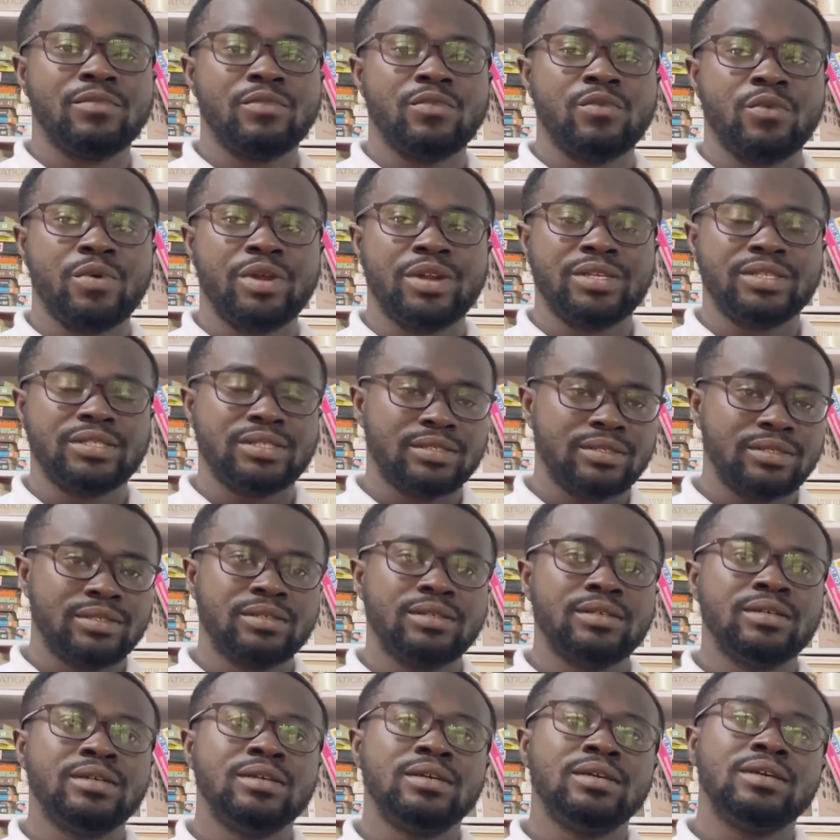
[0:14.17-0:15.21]
with
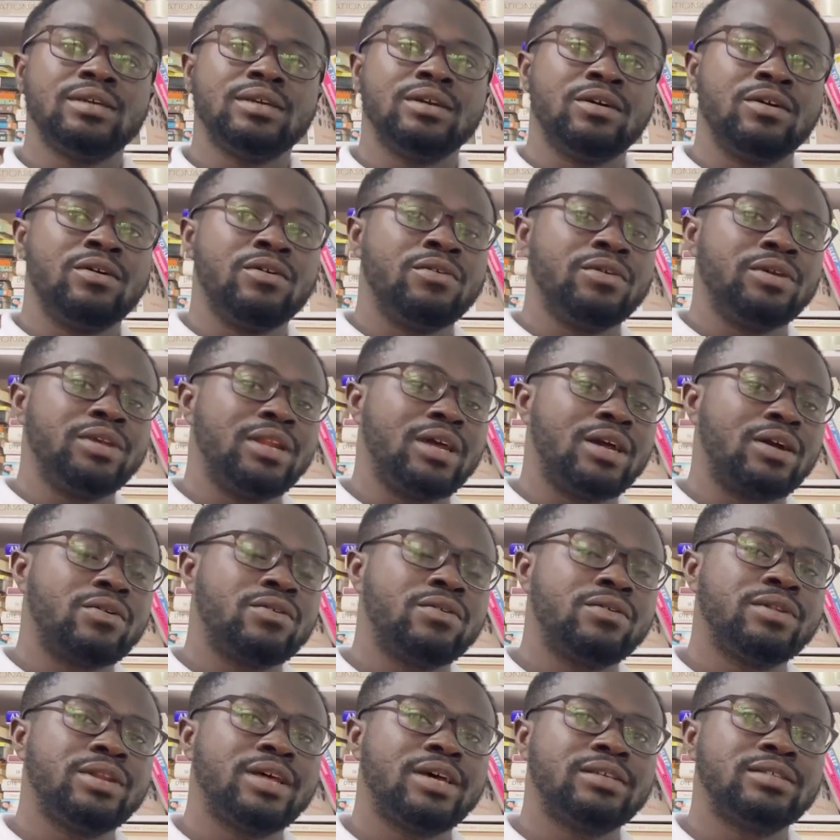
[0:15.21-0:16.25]
or in
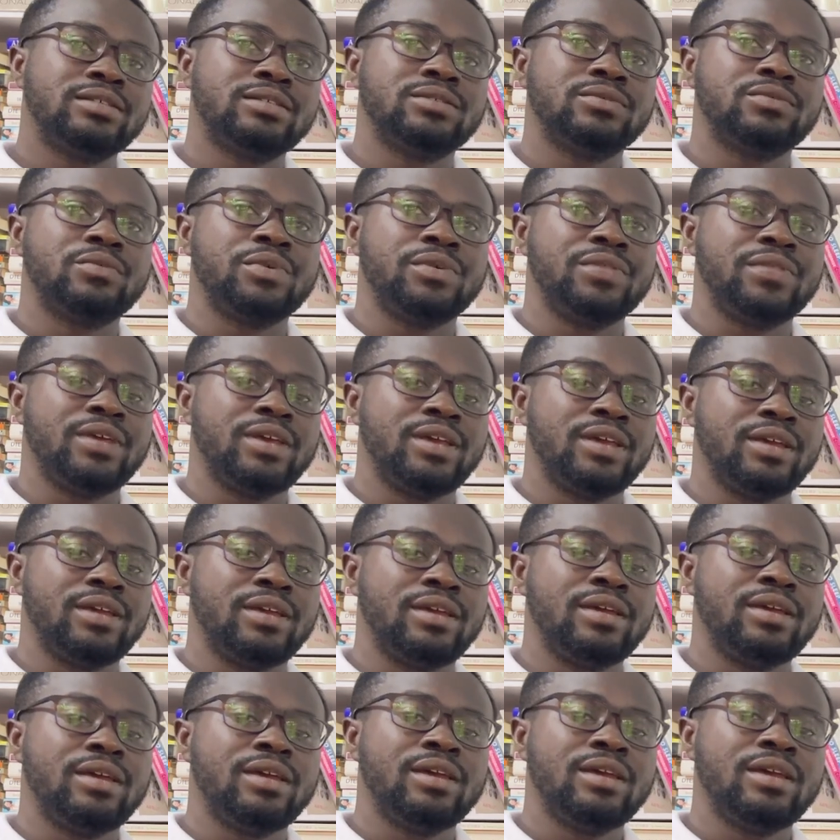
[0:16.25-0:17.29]
accordance with the
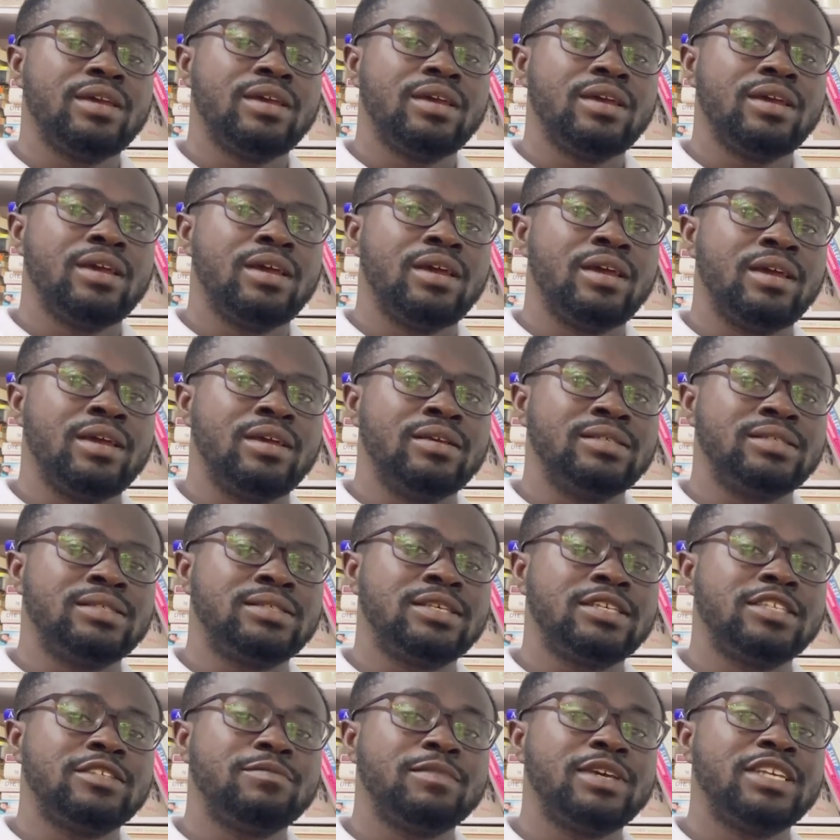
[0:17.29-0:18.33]

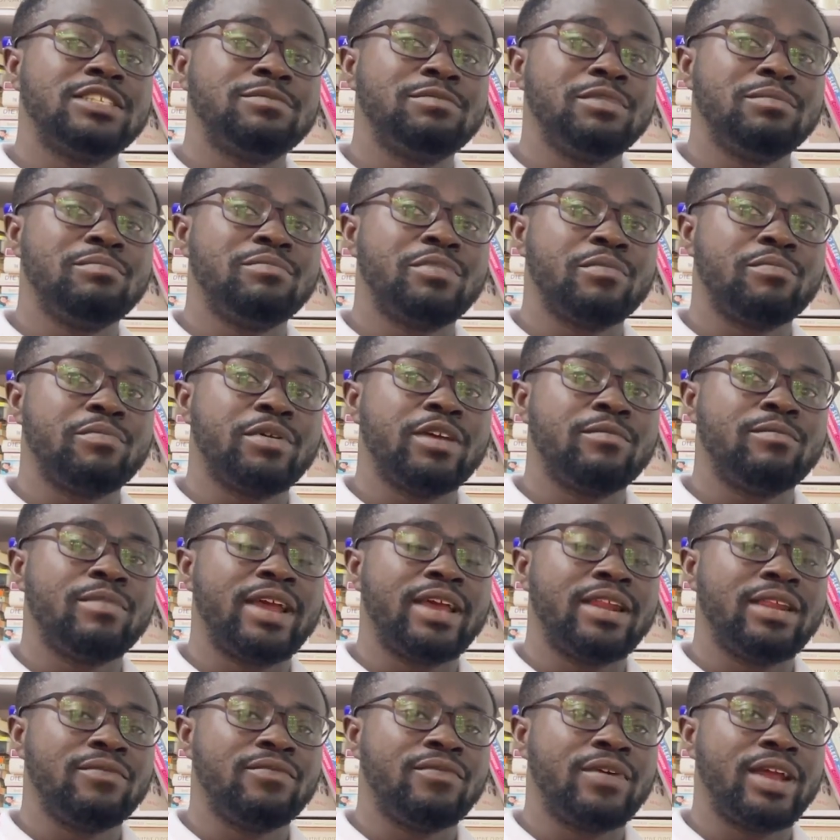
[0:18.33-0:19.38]
statements being prepared by
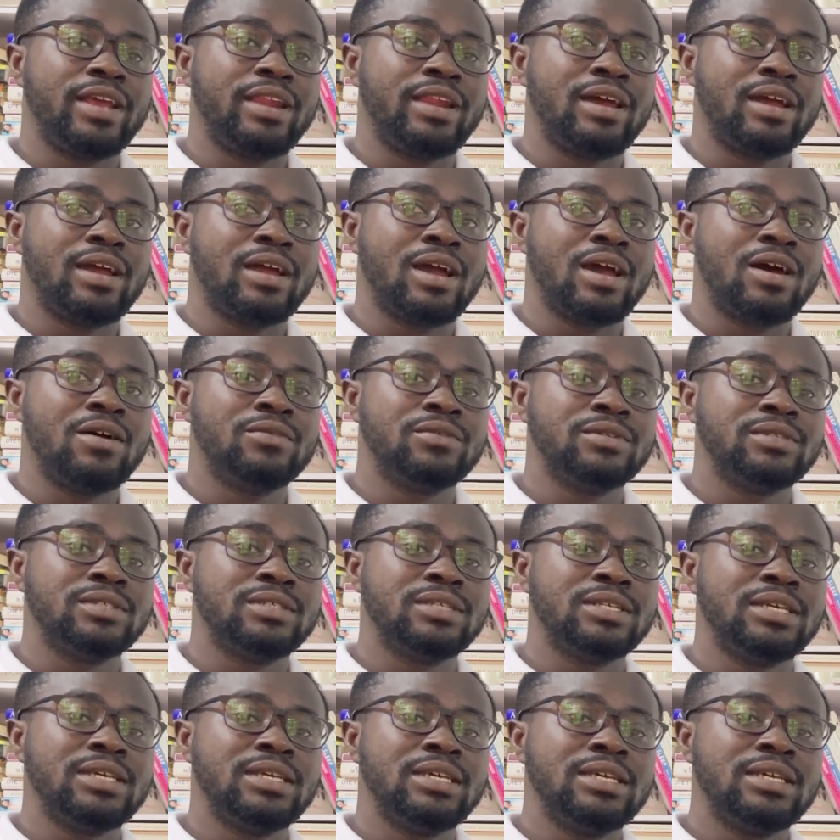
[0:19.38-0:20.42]
the final accounts
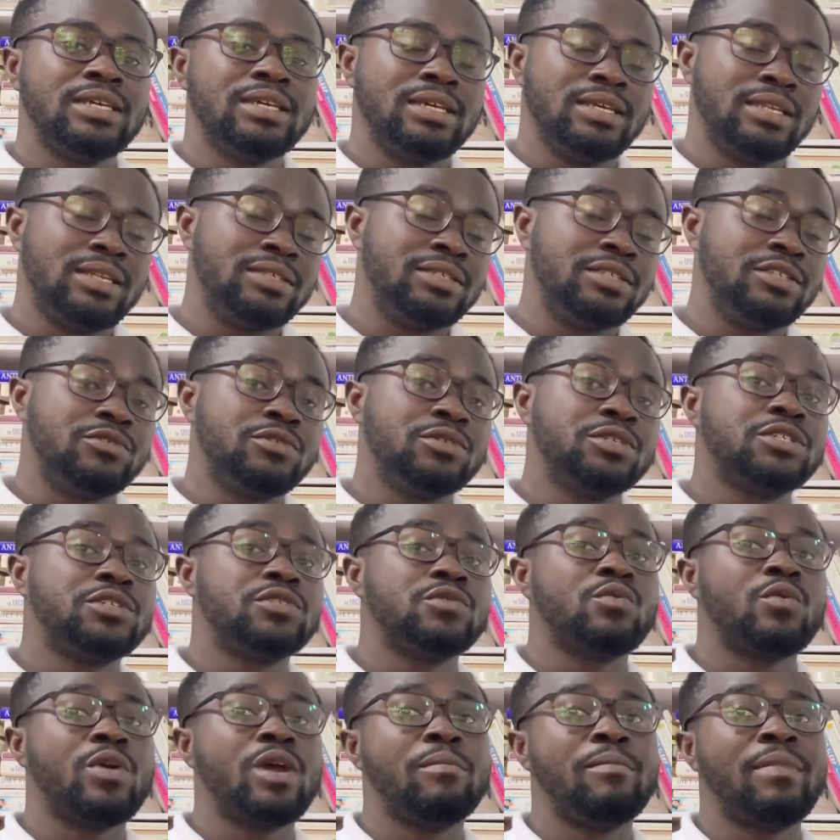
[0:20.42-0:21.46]
in a situation
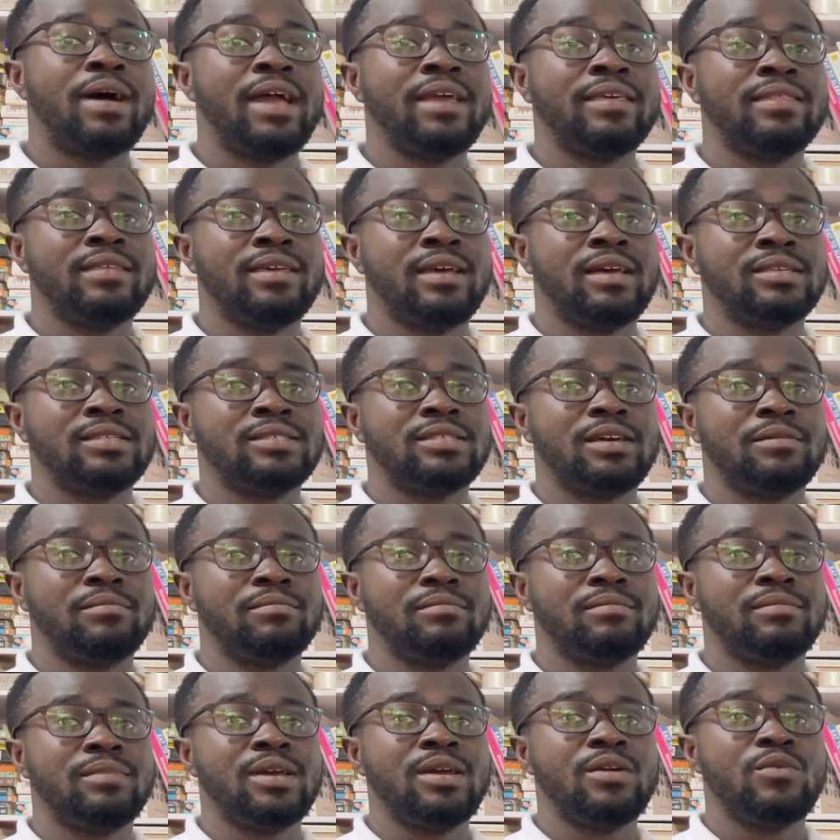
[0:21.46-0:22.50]
whereby there are some
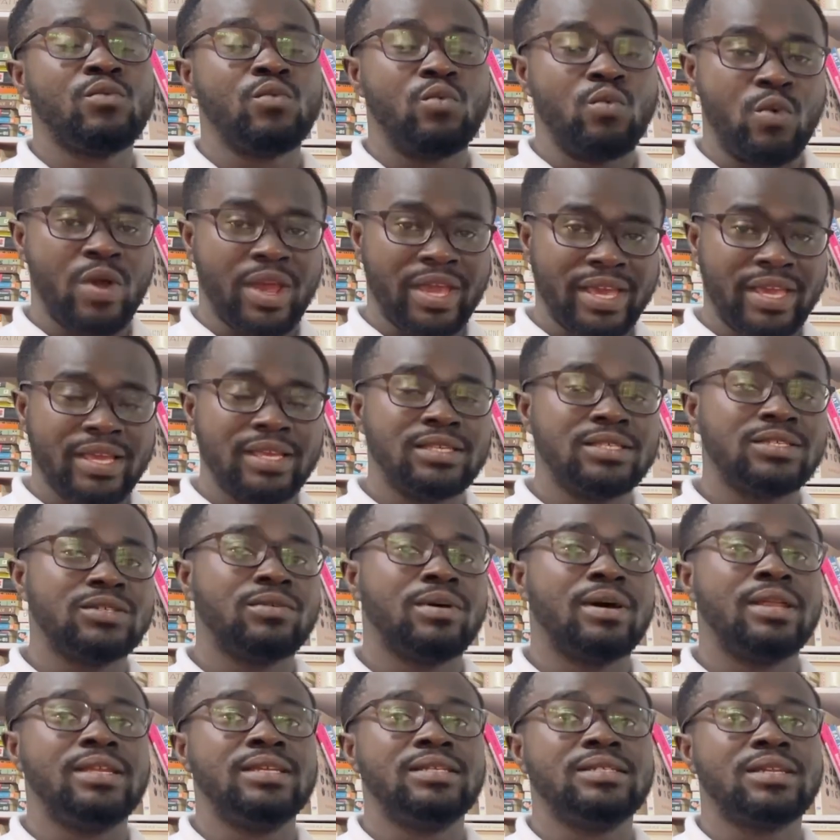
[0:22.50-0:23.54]
workings or
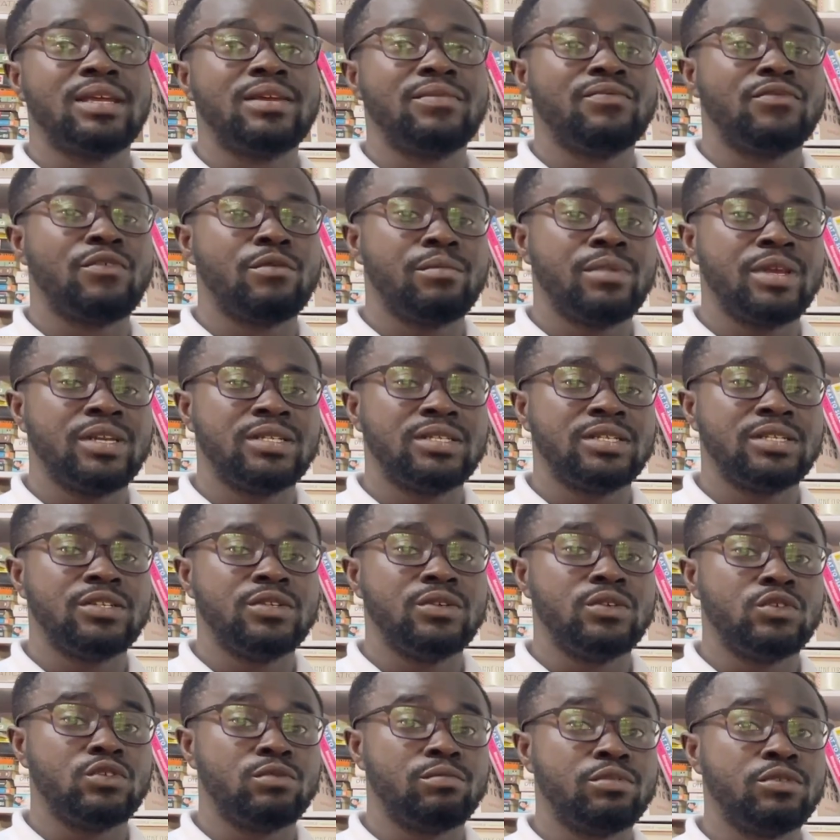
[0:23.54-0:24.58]
additional information you're
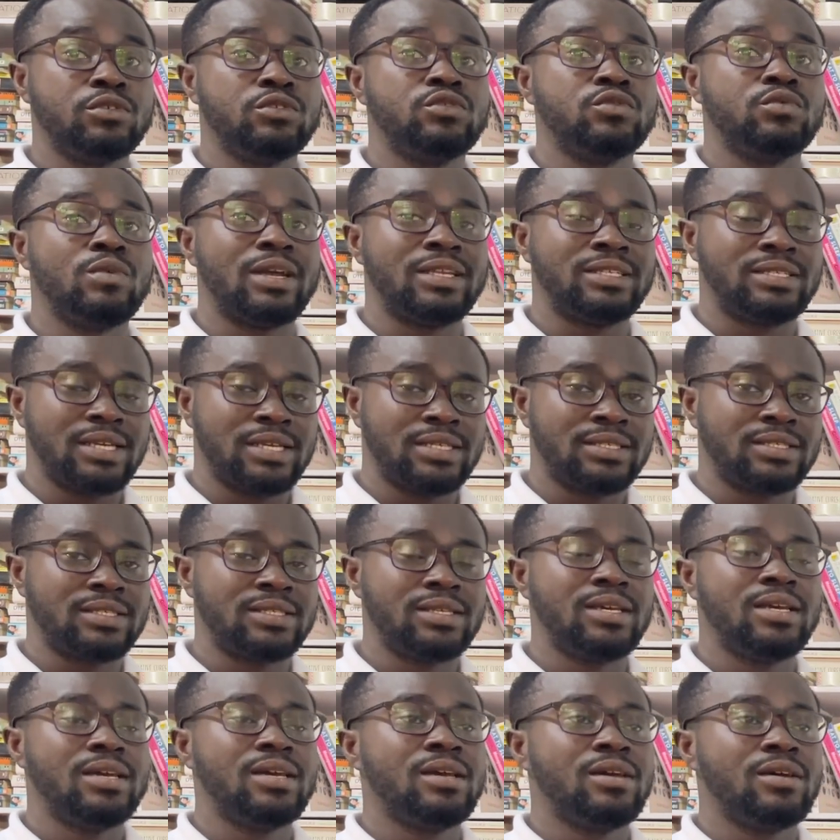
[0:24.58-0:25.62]
supposed to adjust
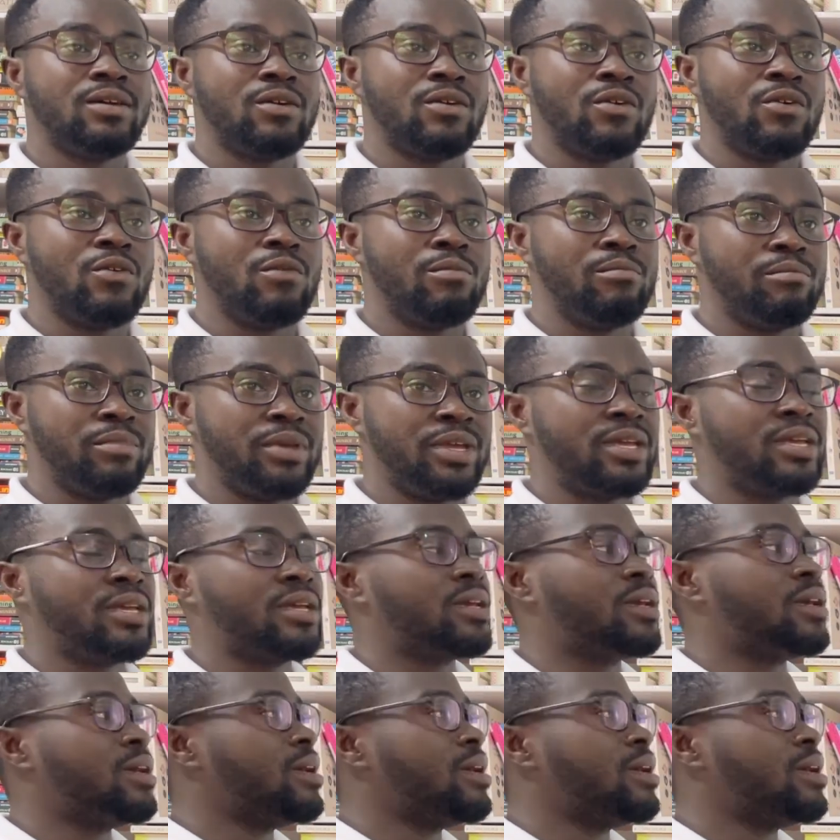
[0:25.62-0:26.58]
or make